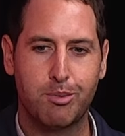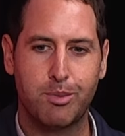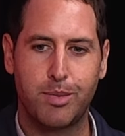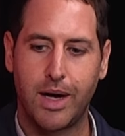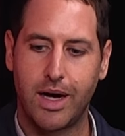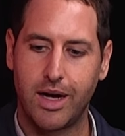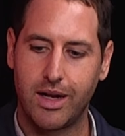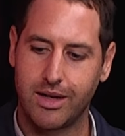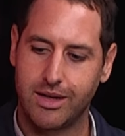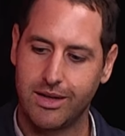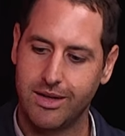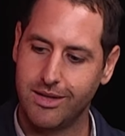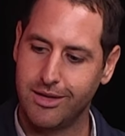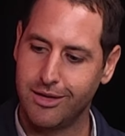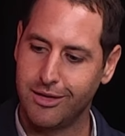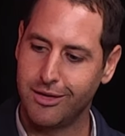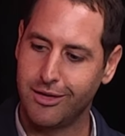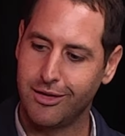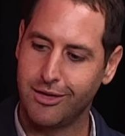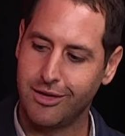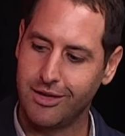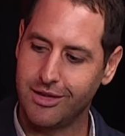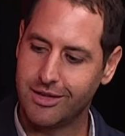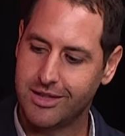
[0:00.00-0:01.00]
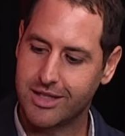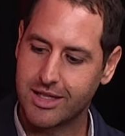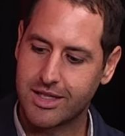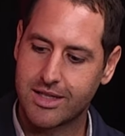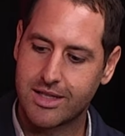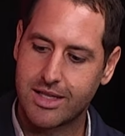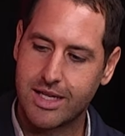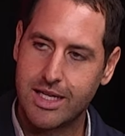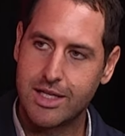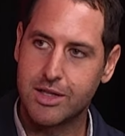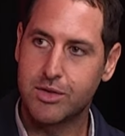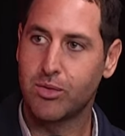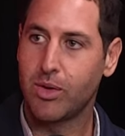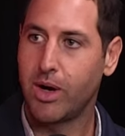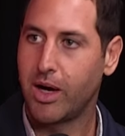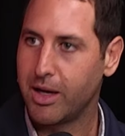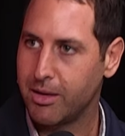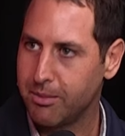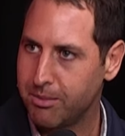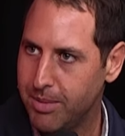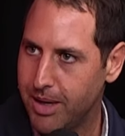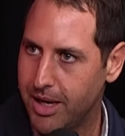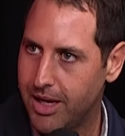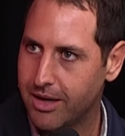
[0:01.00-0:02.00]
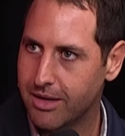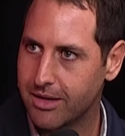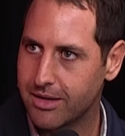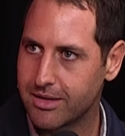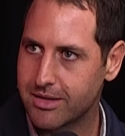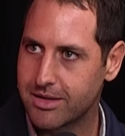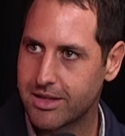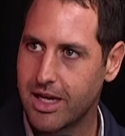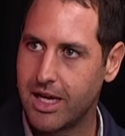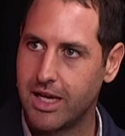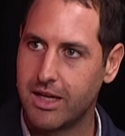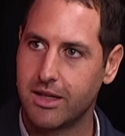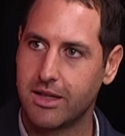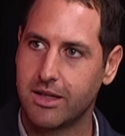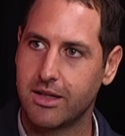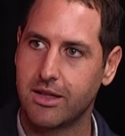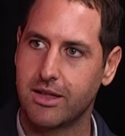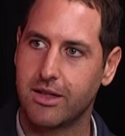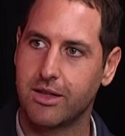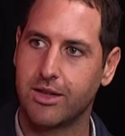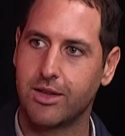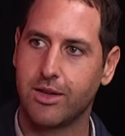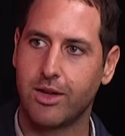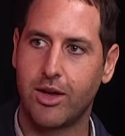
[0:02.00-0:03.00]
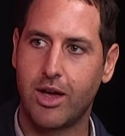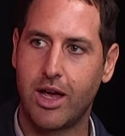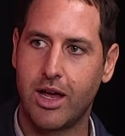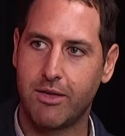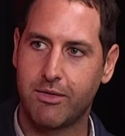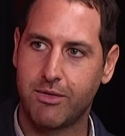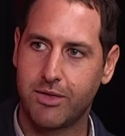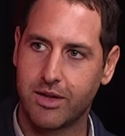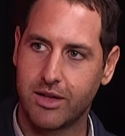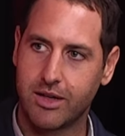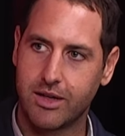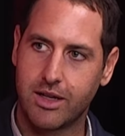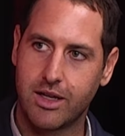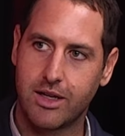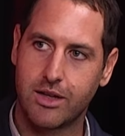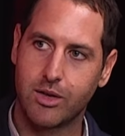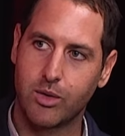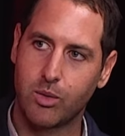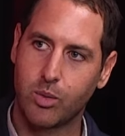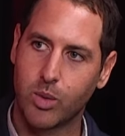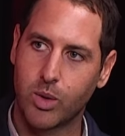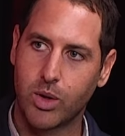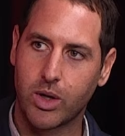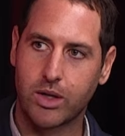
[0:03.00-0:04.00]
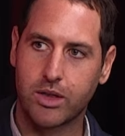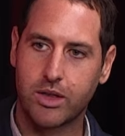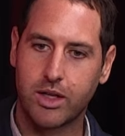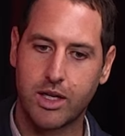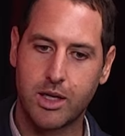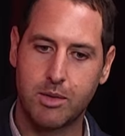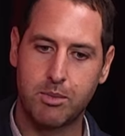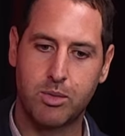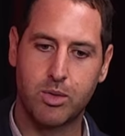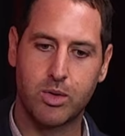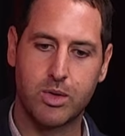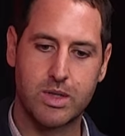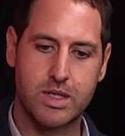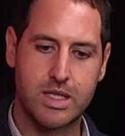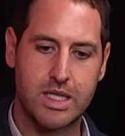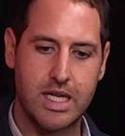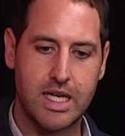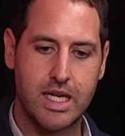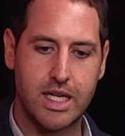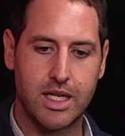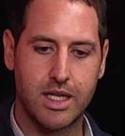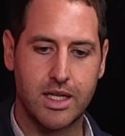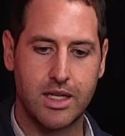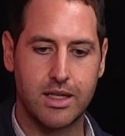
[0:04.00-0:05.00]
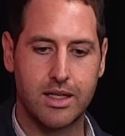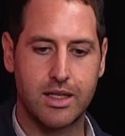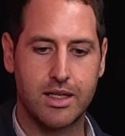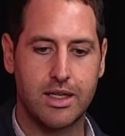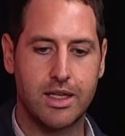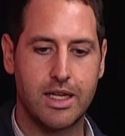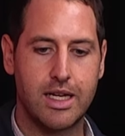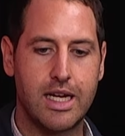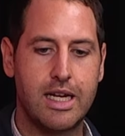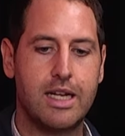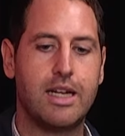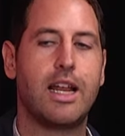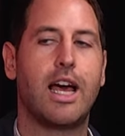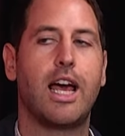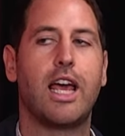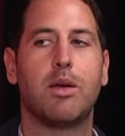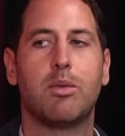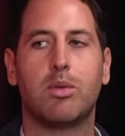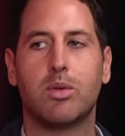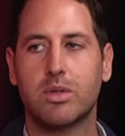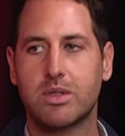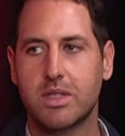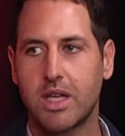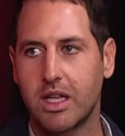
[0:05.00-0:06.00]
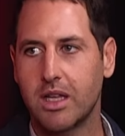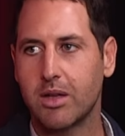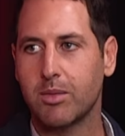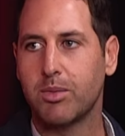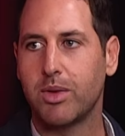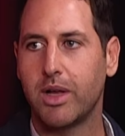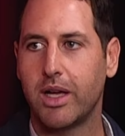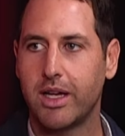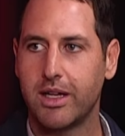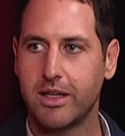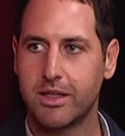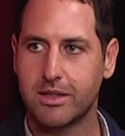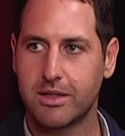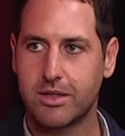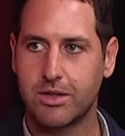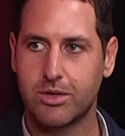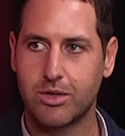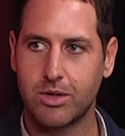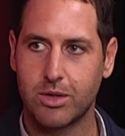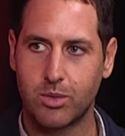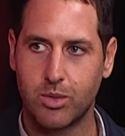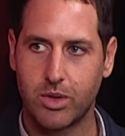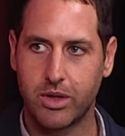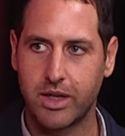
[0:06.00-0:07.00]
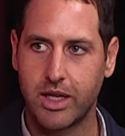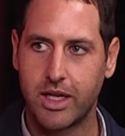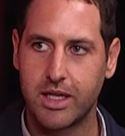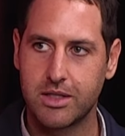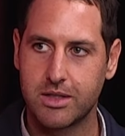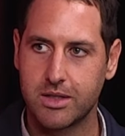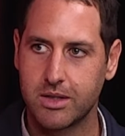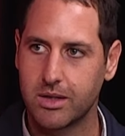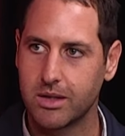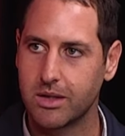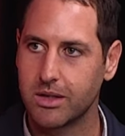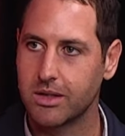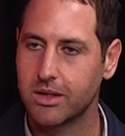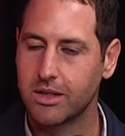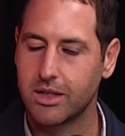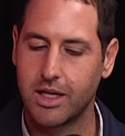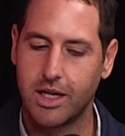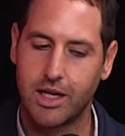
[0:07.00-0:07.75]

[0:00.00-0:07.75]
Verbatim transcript: But just his running patterns and the effort and the work that he puts in enables other players to do what they do.